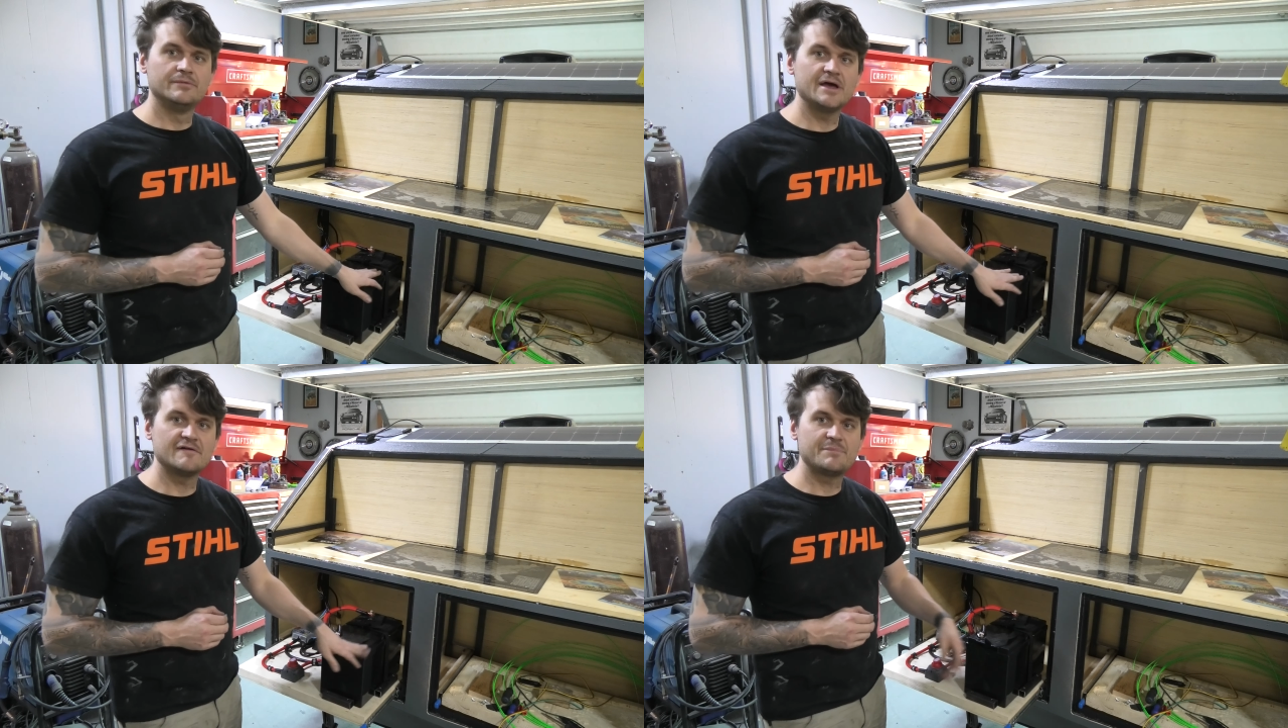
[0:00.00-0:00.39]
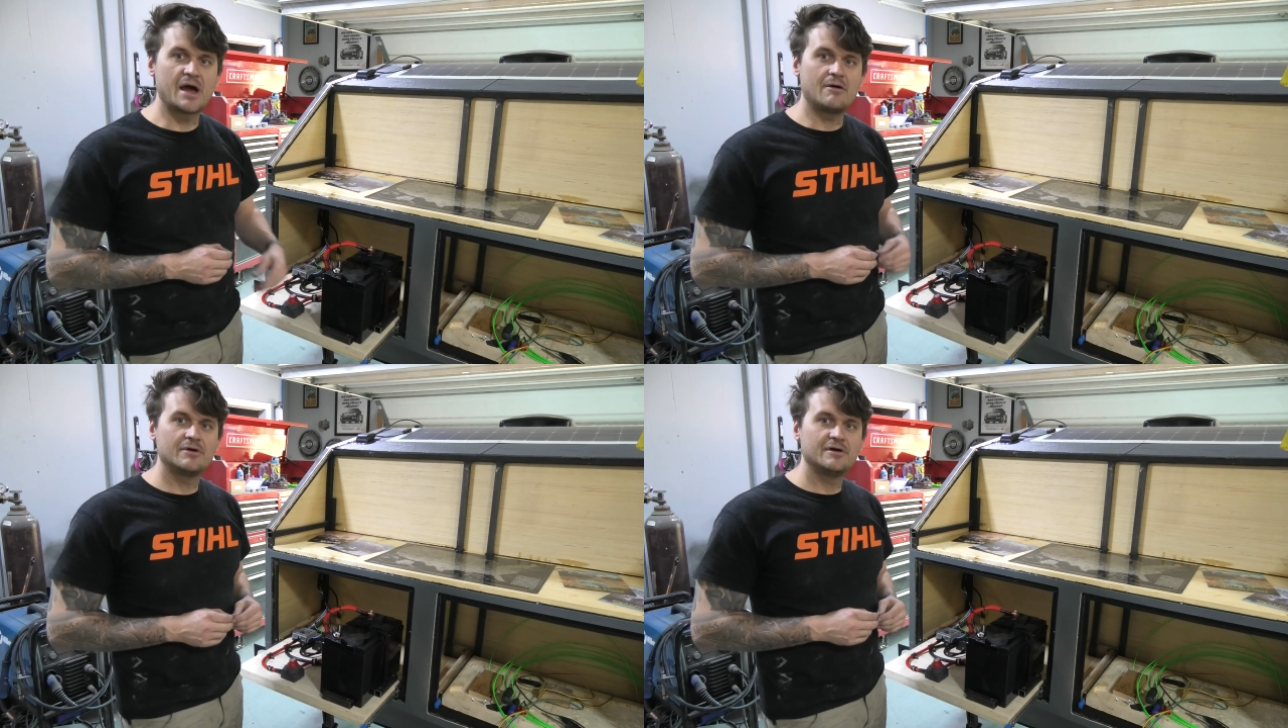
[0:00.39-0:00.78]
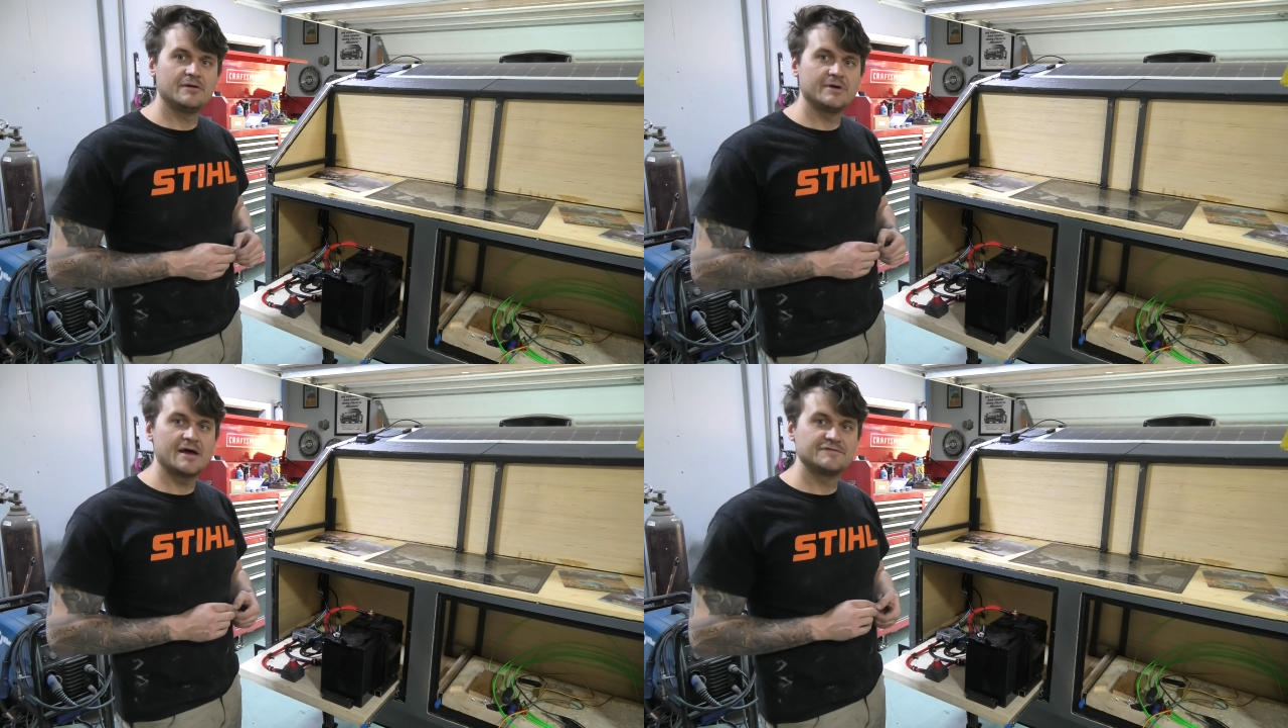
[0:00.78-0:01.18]
we have power
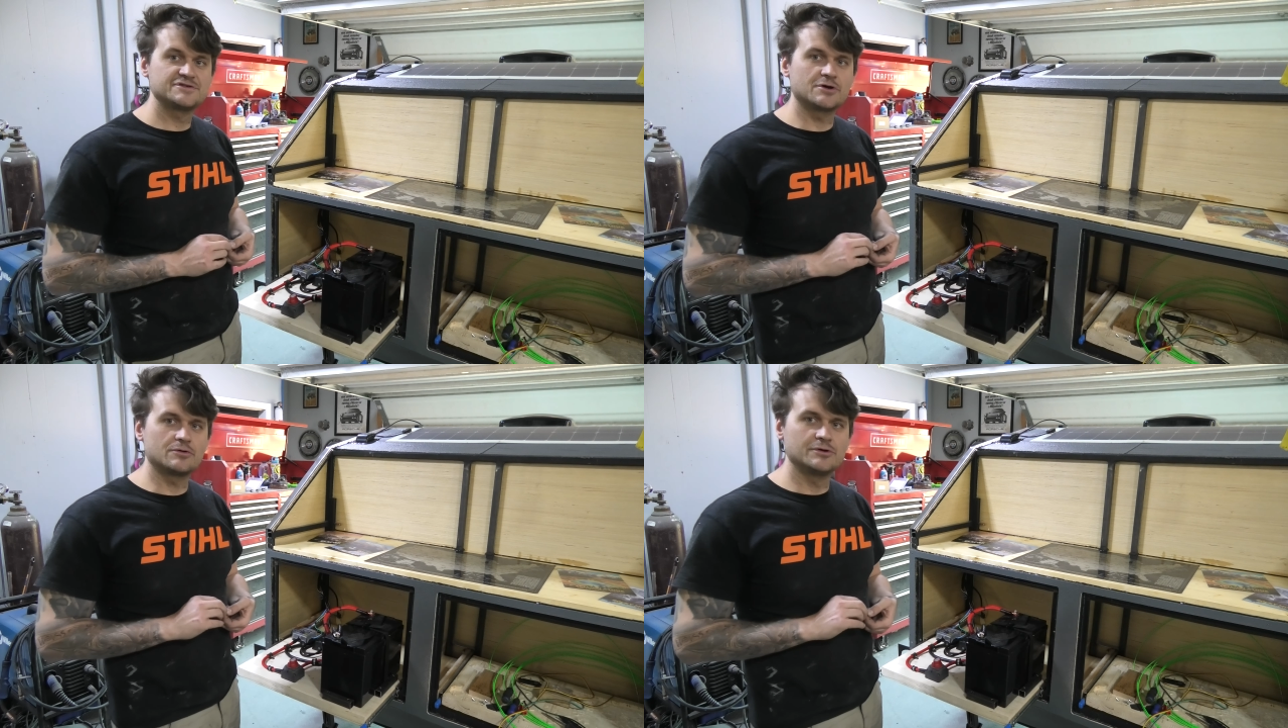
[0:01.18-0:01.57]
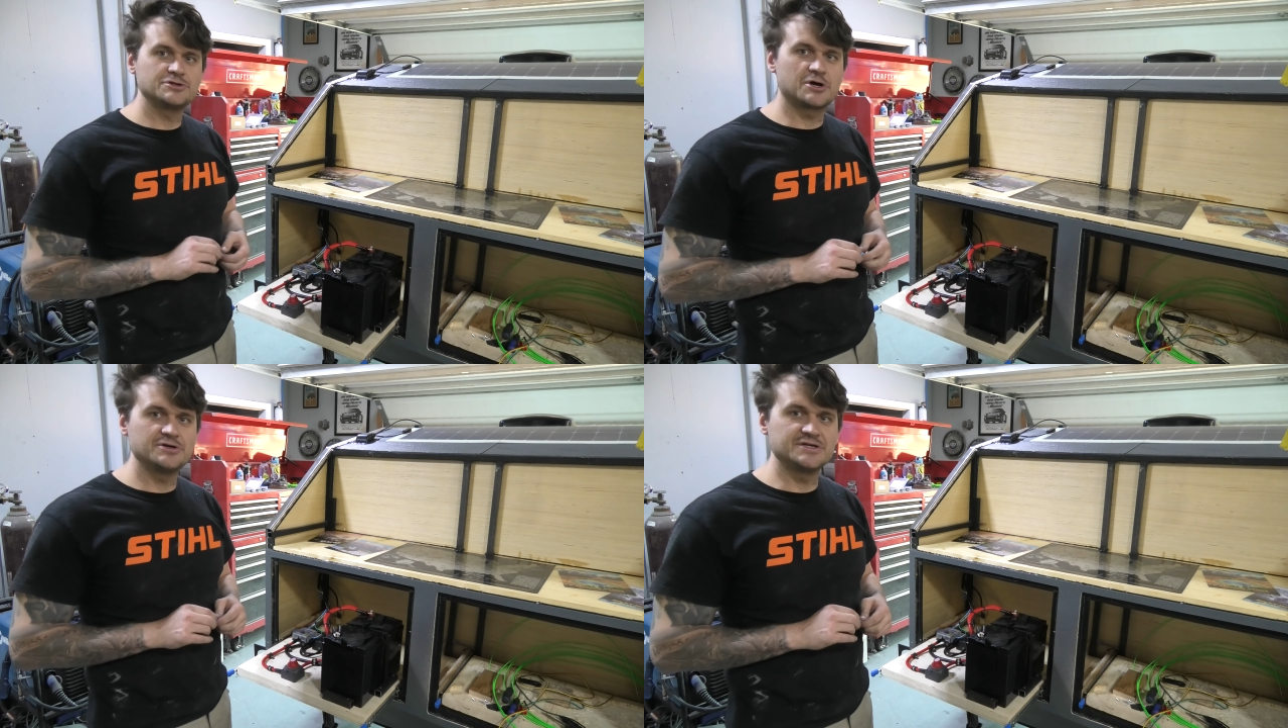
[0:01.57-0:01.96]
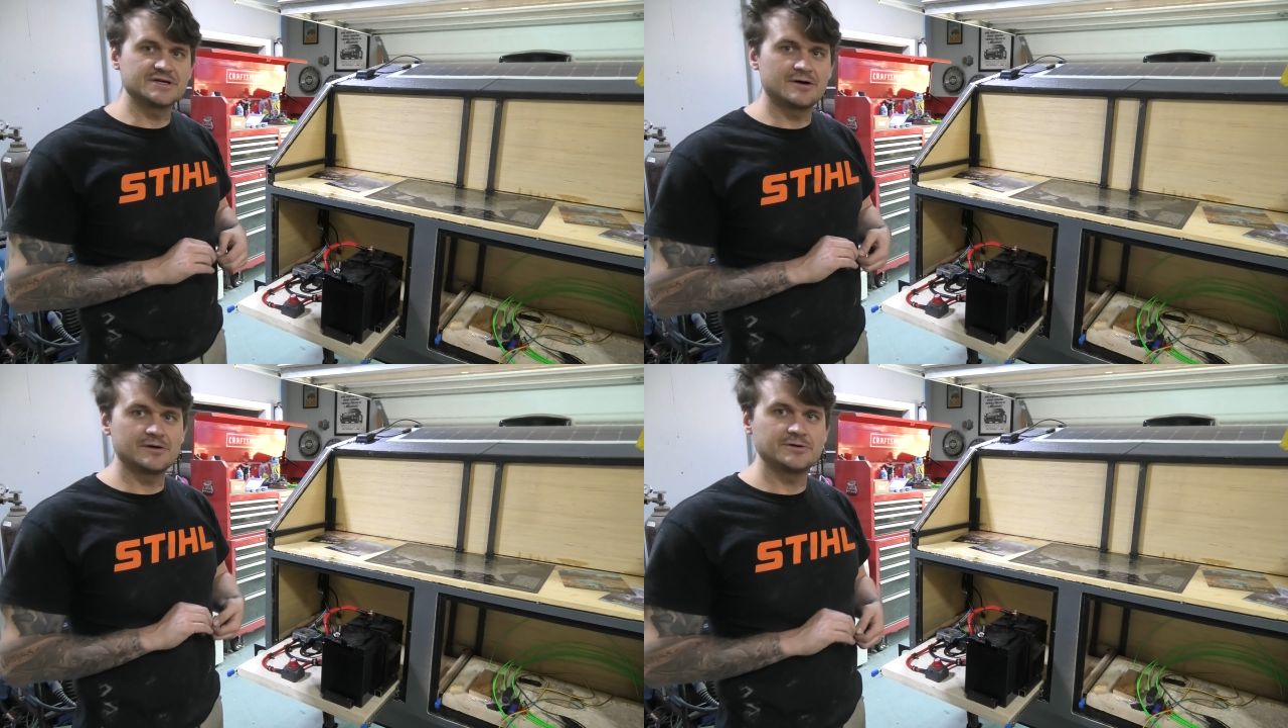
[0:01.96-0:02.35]
and we have solar
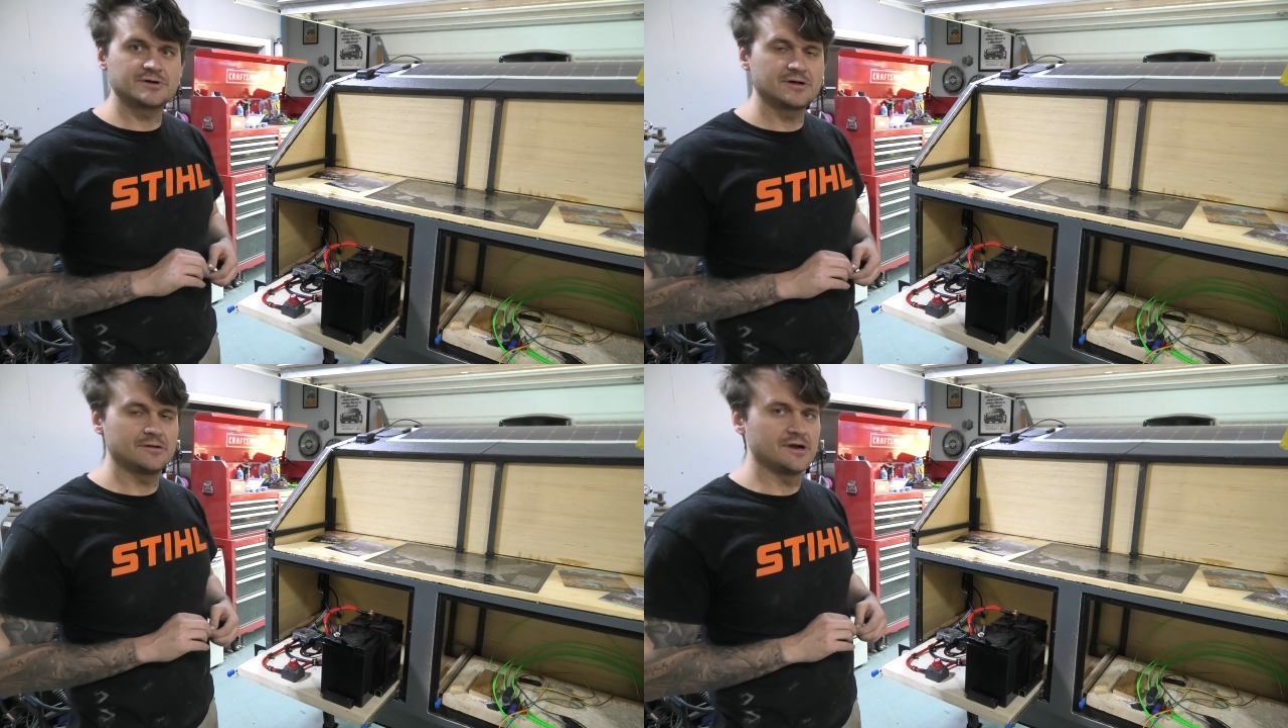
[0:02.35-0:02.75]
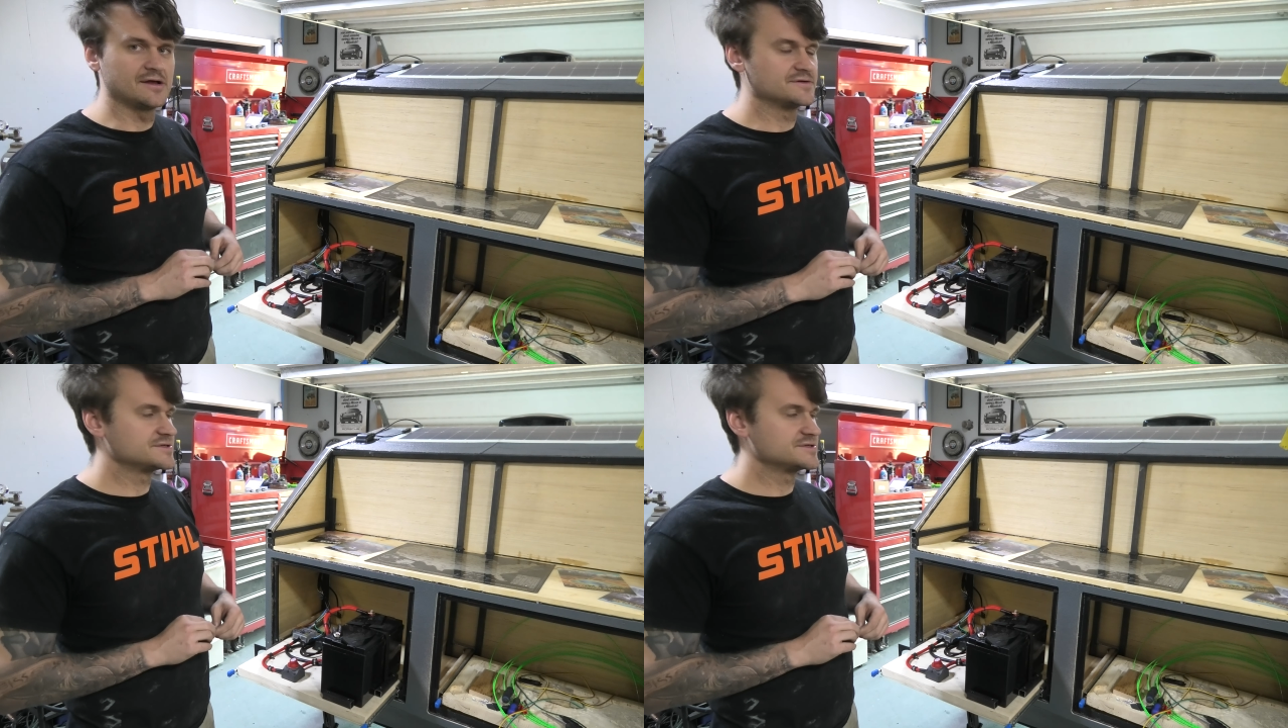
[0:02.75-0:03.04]
charging on our trailer now.